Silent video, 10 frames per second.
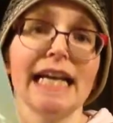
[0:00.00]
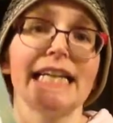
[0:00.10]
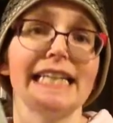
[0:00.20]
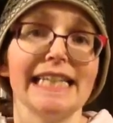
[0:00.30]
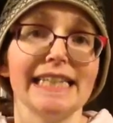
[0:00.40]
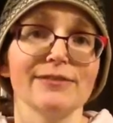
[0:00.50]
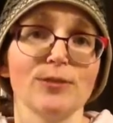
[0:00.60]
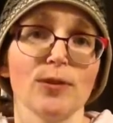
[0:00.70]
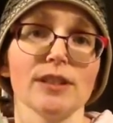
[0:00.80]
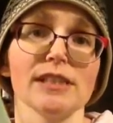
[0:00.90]
He, of
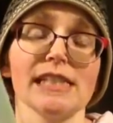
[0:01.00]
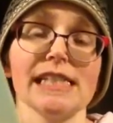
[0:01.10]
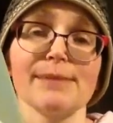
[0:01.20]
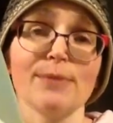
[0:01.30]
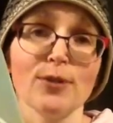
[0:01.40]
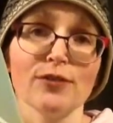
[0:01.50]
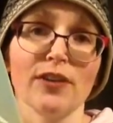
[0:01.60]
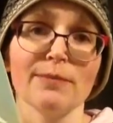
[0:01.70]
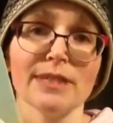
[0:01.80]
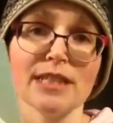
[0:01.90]
course, is most
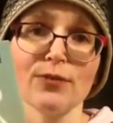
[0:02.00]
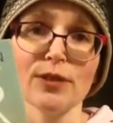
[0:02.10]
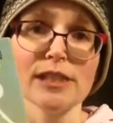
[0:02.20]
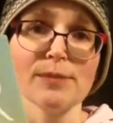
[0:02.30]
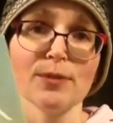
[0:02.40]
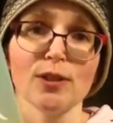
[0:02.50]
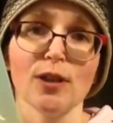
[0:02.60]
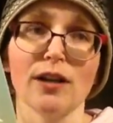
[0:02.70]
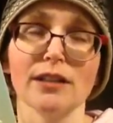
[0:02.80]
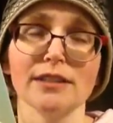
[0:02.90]
famous for his book
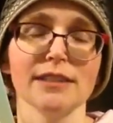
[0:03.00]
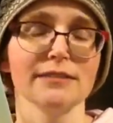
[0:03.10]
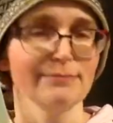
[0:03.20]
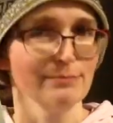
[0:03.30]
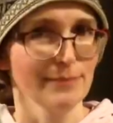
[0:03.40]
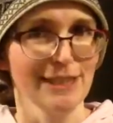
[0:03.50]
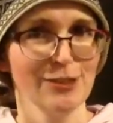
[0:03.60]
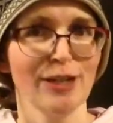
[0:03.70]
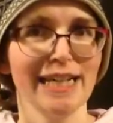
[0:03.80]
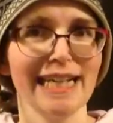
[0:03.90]
called, I'm going
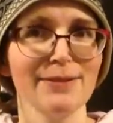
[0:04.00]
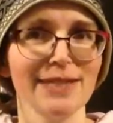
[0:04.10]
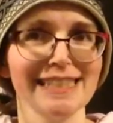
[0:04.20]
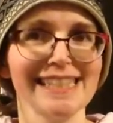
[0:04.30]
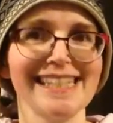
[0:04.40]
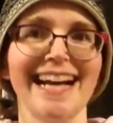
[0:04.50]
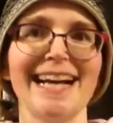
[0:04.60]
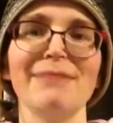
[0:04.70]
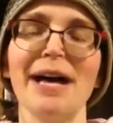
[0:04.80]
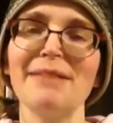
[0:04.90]
to try to get it right this
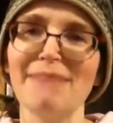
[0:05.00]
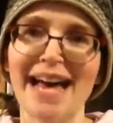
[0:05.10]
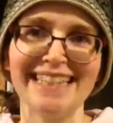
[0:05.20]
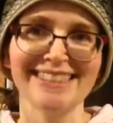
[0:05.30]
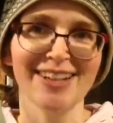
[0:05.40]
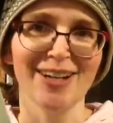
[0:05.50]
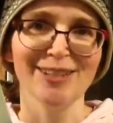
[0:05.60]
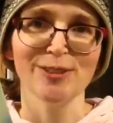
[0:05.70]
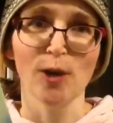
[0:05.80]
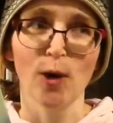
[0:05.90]
time, A Man
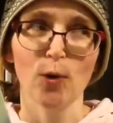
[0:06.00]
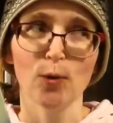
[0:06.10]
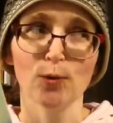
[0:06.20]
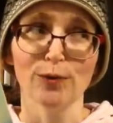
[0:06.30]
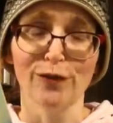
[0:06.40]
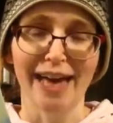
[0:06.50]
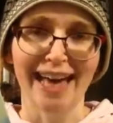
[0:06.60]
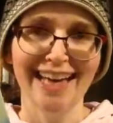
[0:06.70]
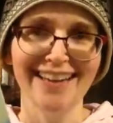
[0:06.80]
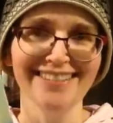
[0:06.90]
Called
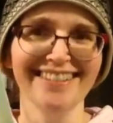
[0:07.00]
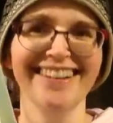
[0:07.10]
Uwe.